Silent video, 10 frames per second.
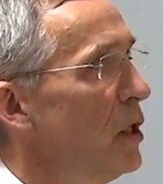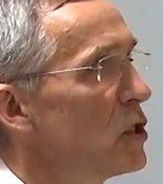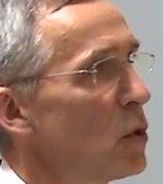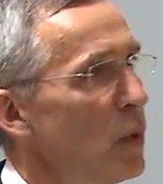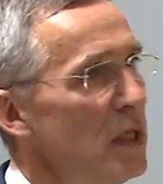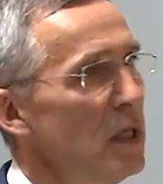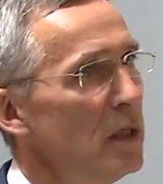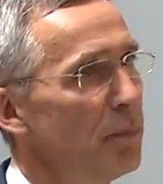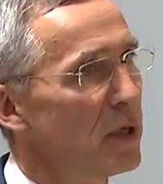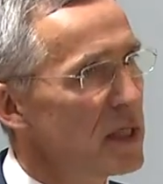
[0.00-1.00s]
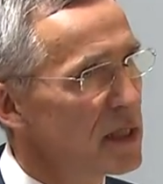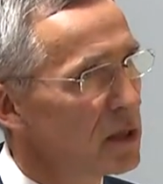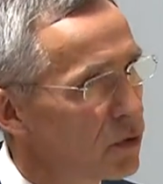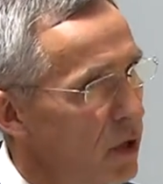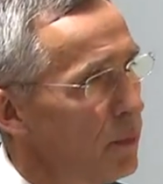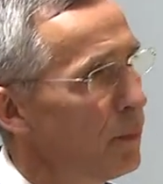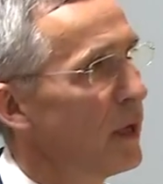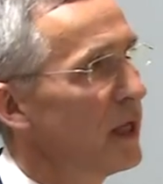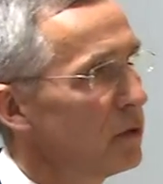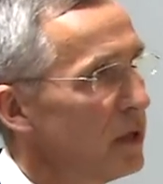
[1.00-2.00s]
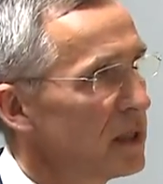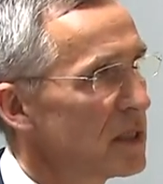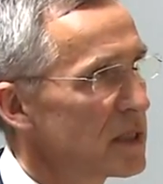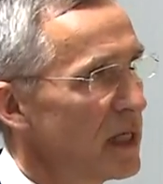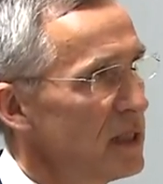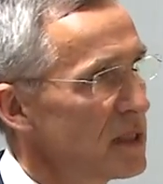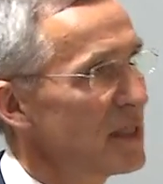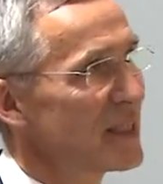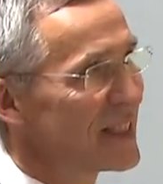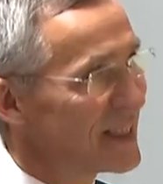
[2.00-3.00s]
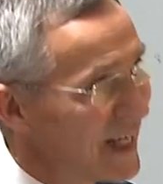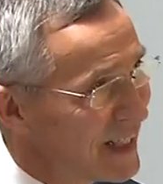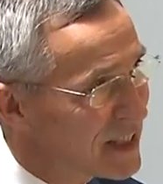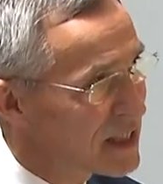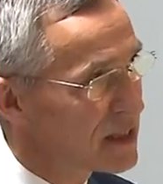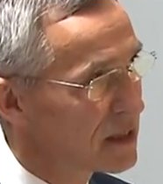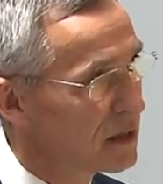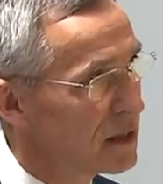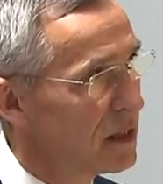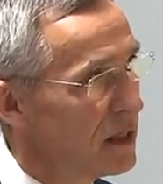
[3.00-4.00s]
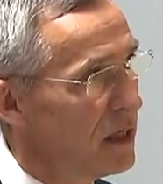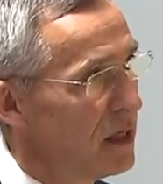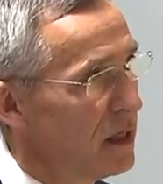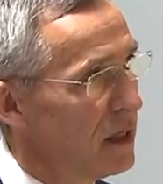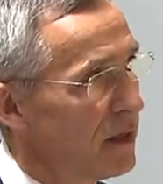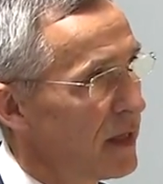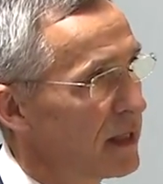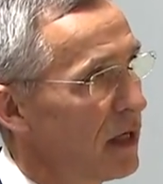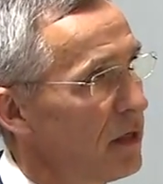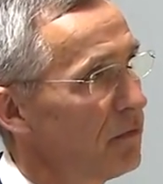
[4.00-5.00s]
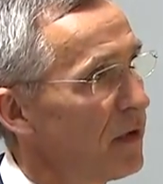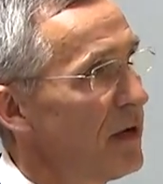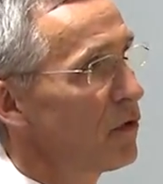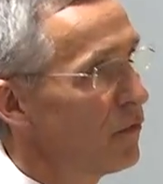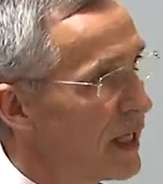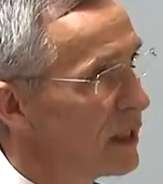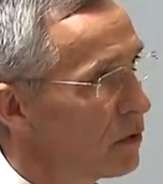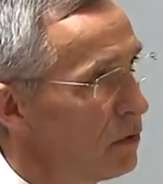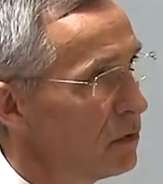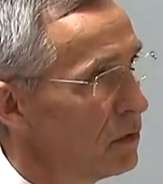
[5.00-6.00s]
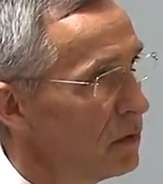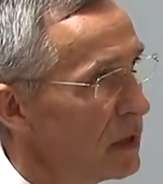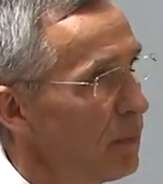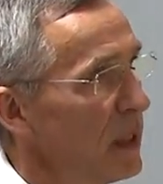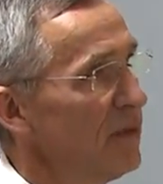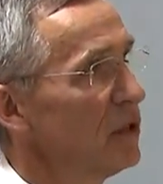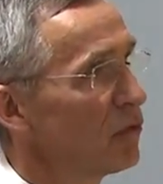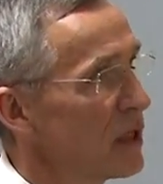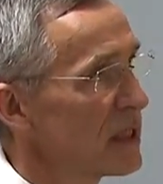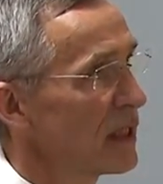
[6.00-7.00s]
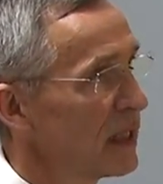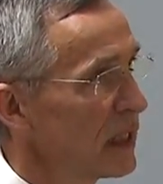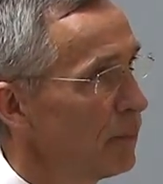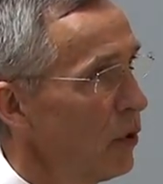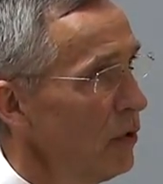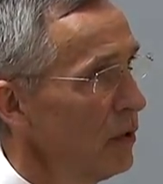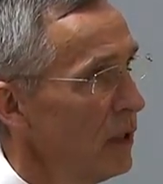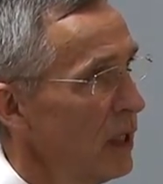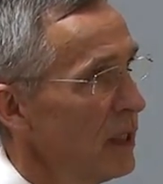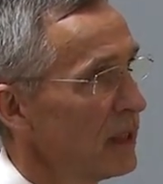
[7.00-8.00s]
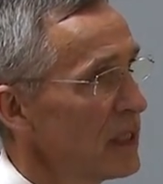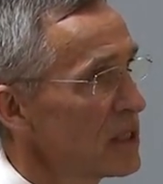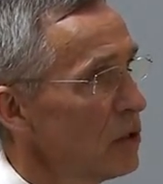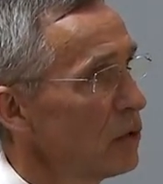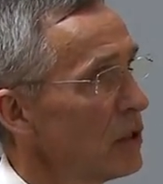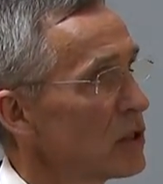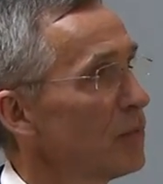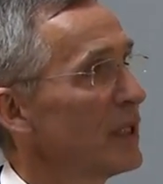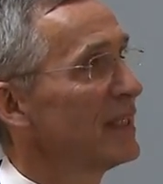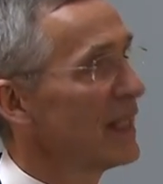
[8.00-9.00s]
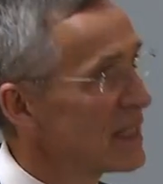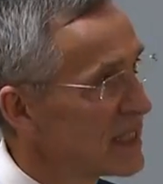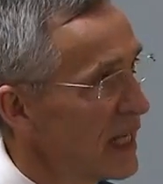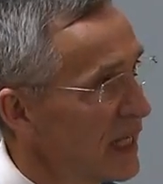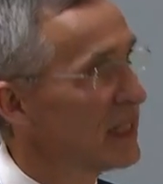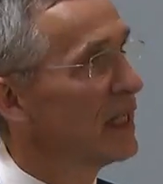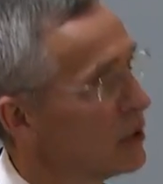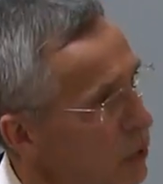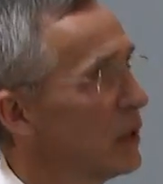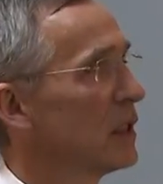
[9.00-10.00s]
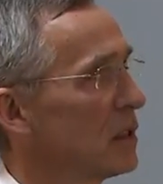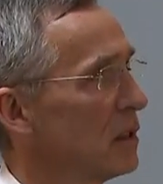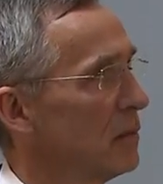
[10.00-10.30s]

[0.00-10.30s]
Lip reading: So when President Trump and the United States states that they are in favor of NATO, they believe in the transatlantic bond, that's not only something they say, they do it.